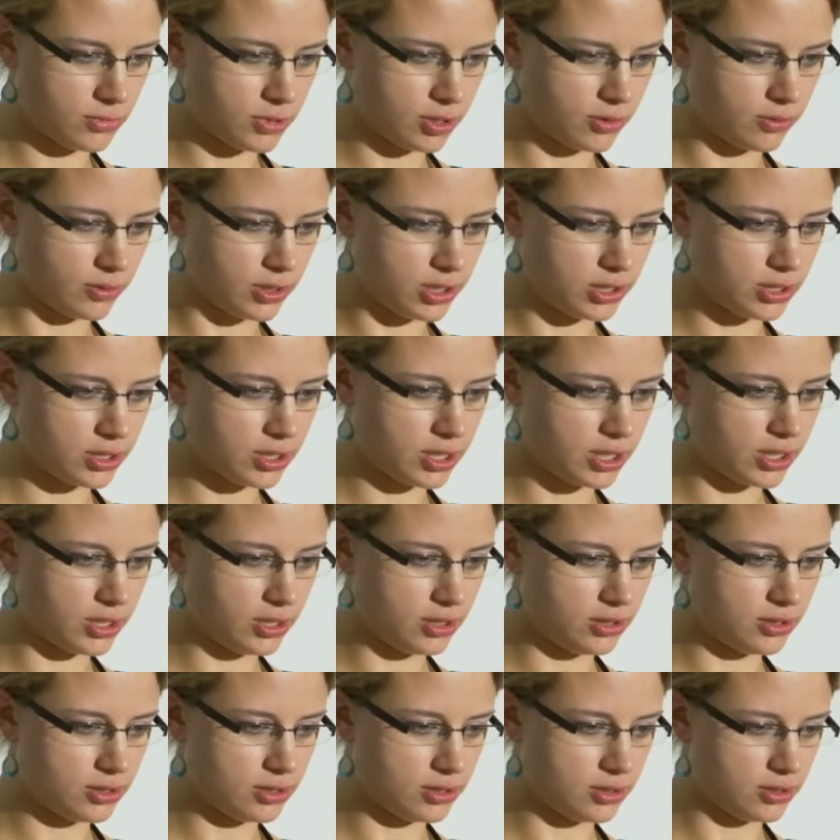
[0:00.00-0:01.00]
oh, this
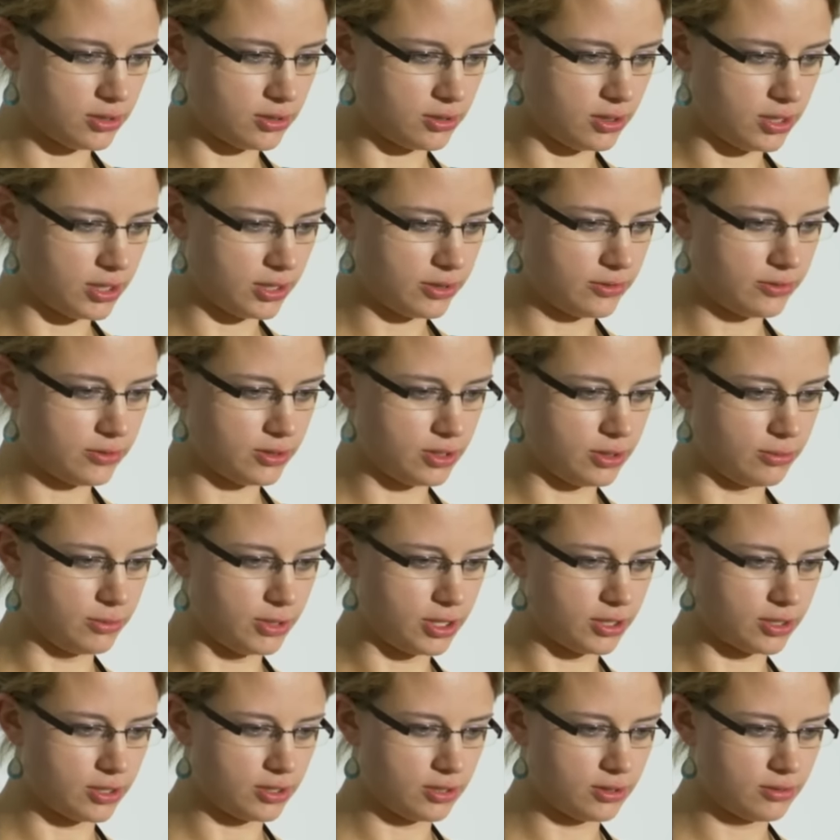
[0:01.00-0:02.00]
killed the live
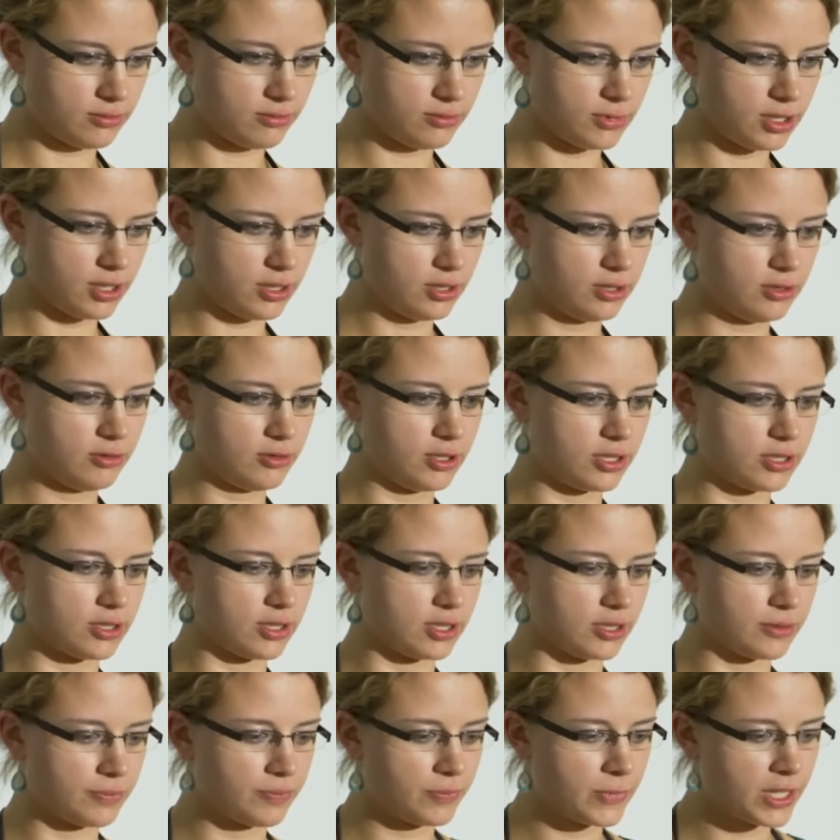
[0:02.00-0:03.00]
debugging.
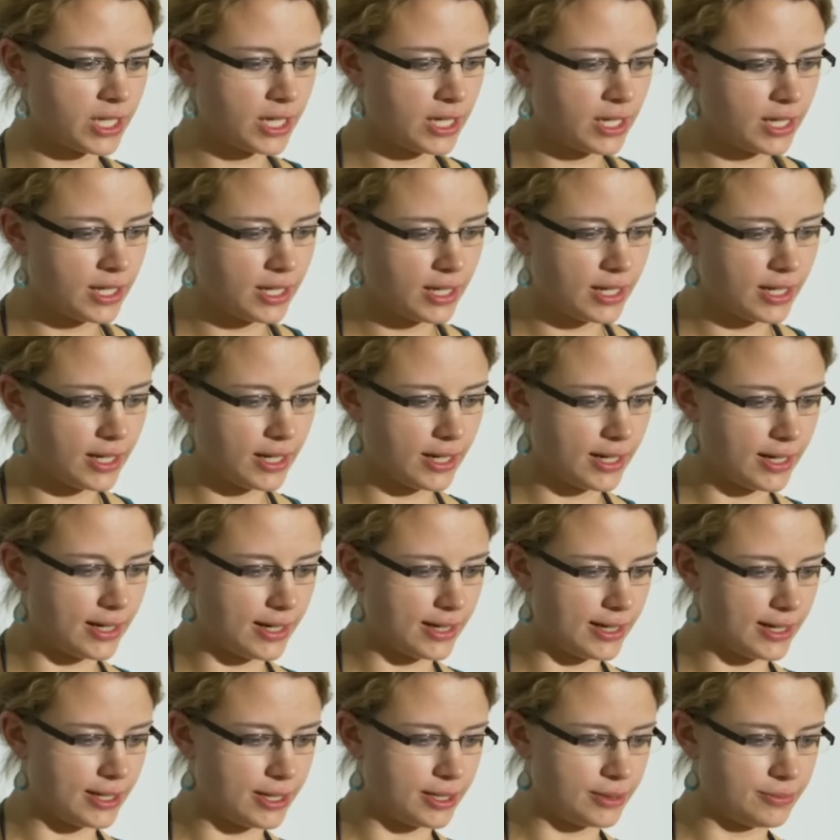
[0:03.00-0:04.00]
Interesting.
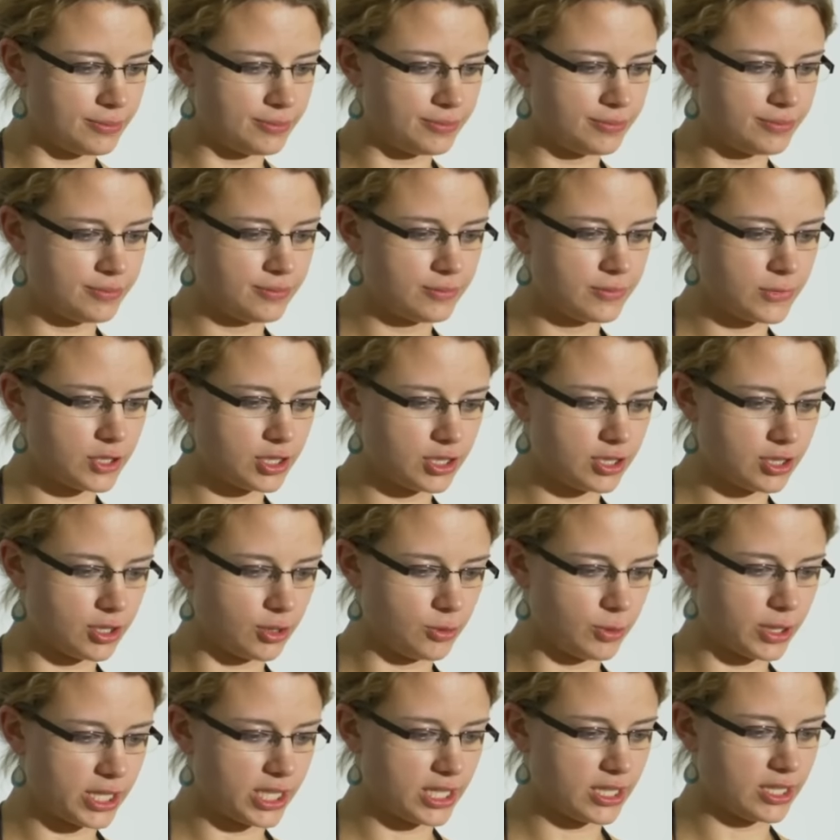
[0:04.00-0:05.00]

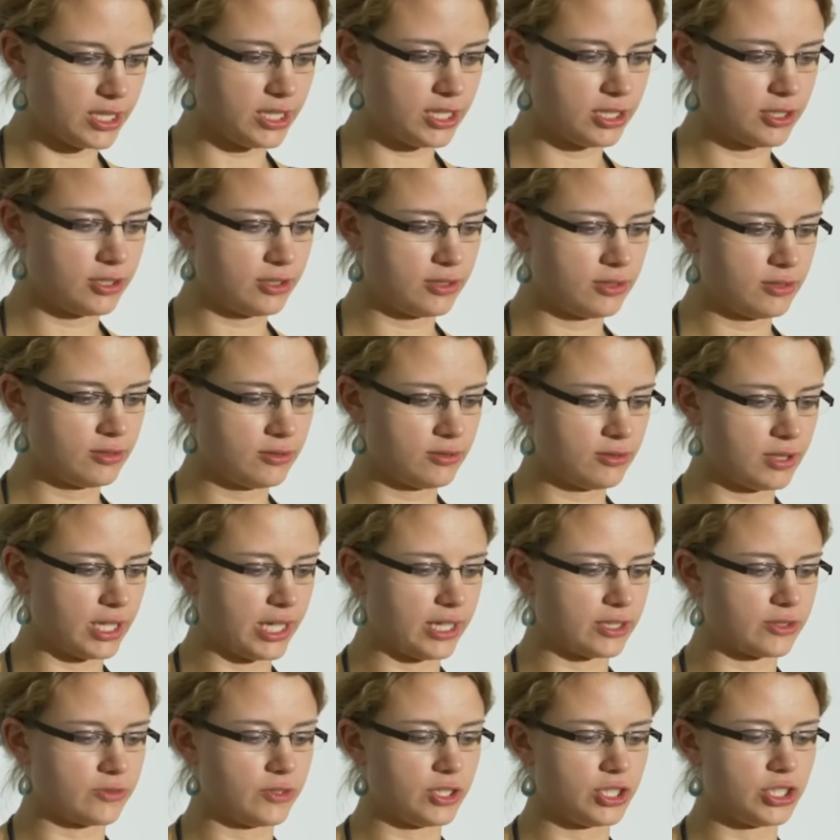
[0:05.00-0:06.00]
So we can hear the
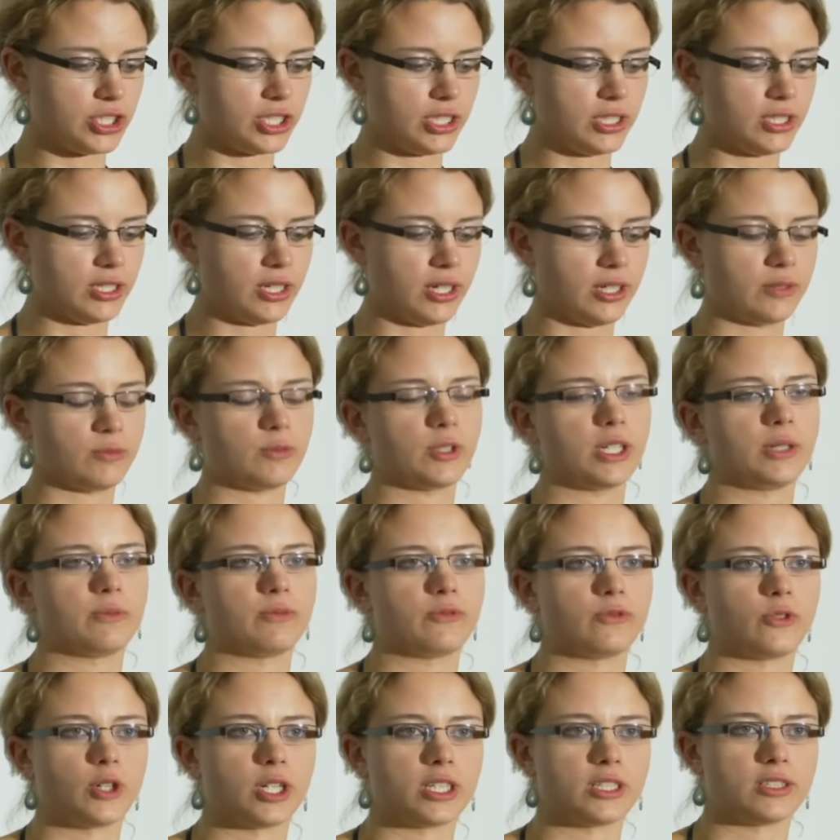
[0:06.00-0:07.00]
SVG, and we
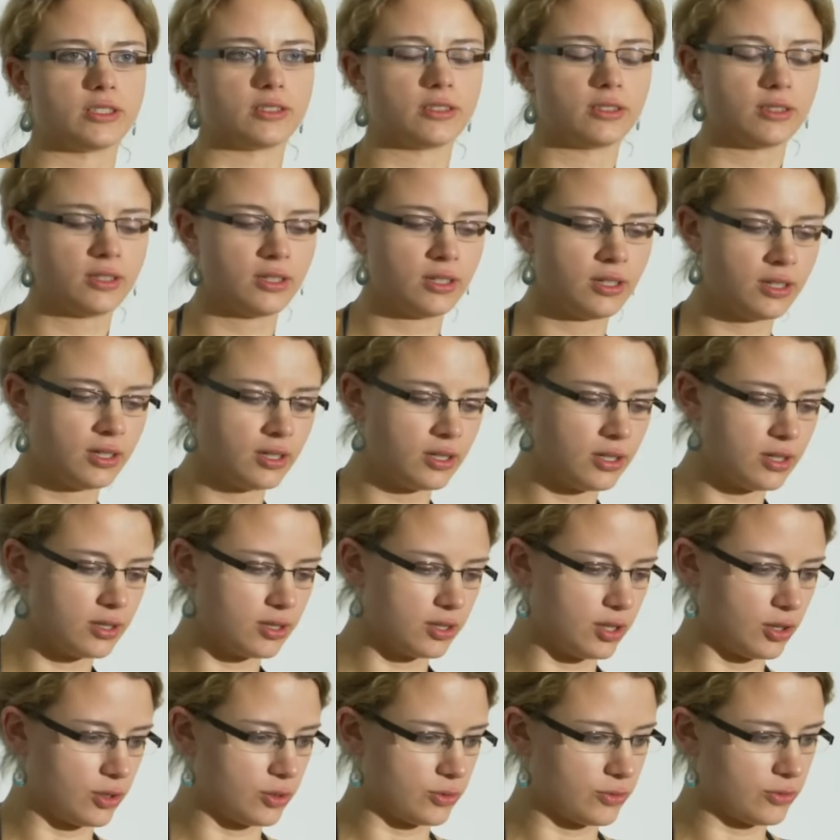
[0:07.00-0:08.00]
have one
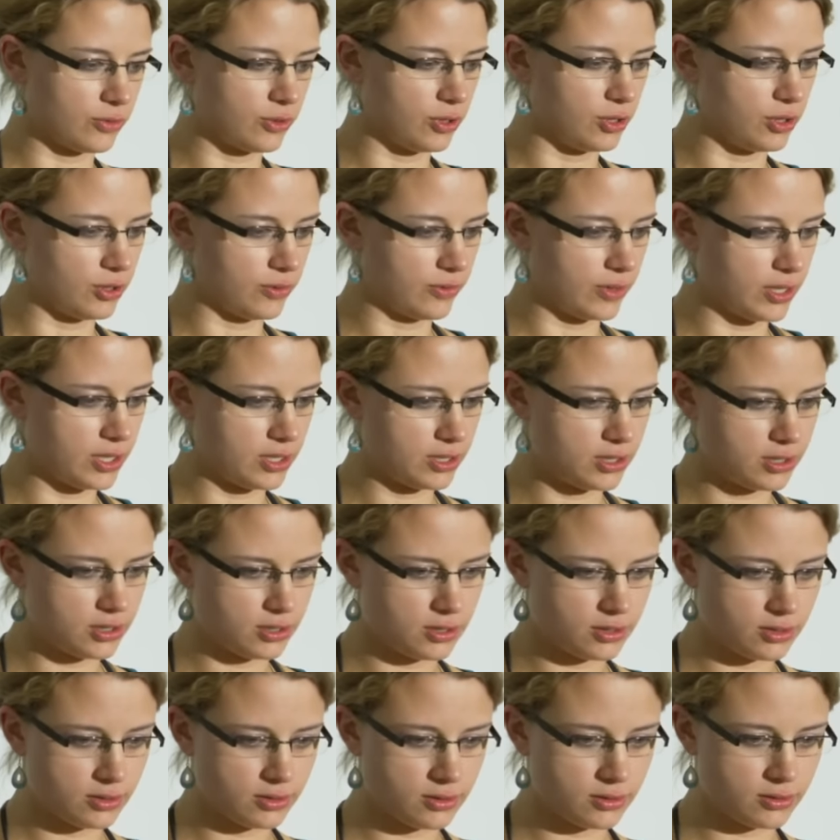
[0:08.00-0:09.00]
node for all of
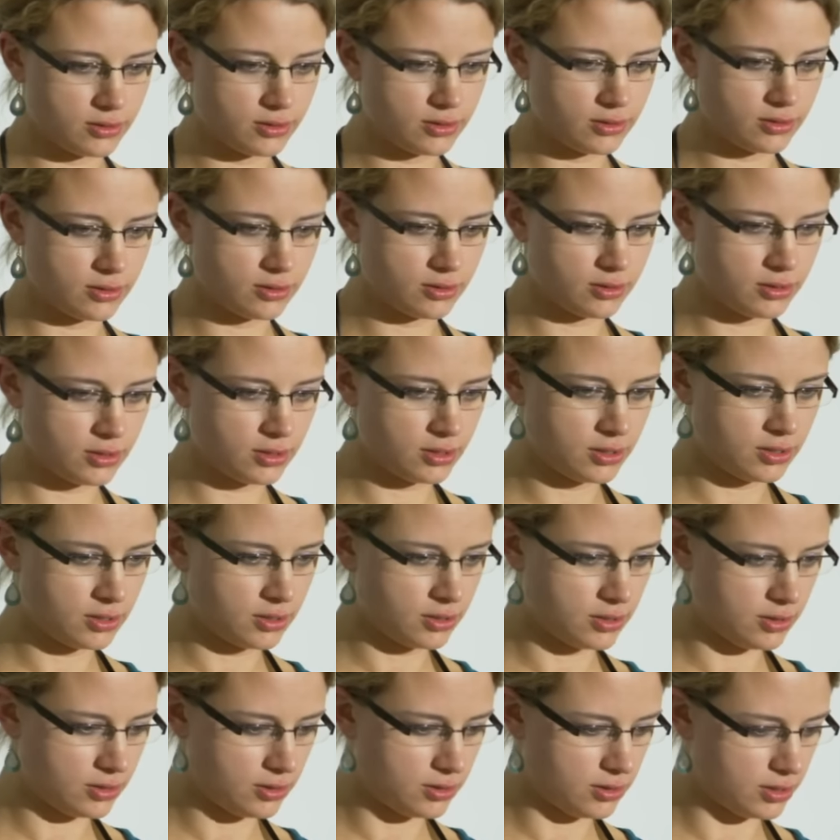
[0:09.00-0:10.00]
this.
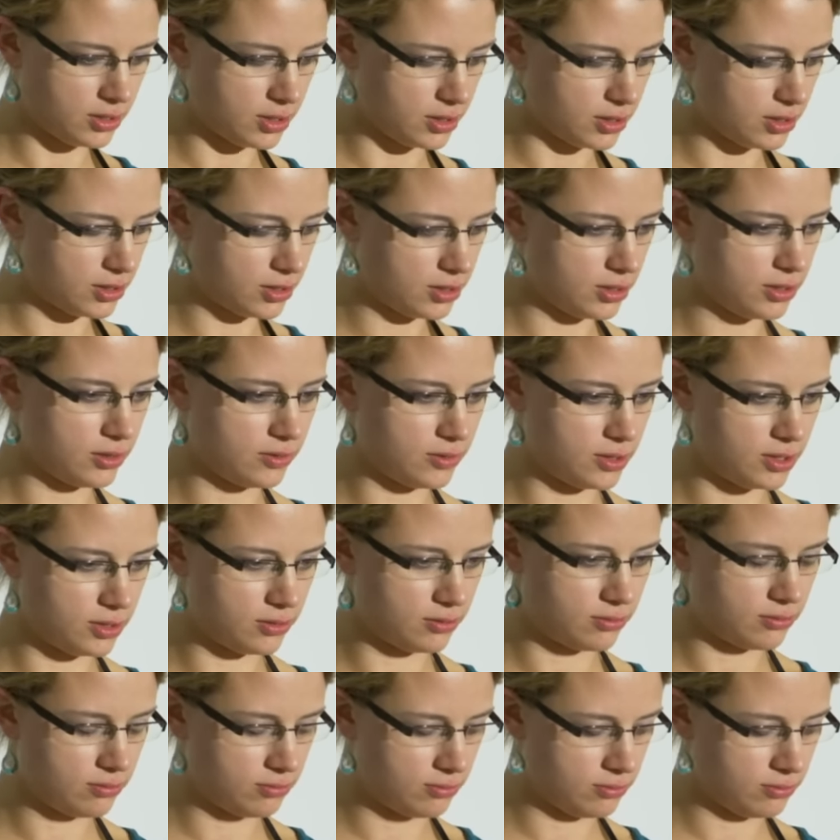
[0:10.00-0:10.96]
Let's see if I...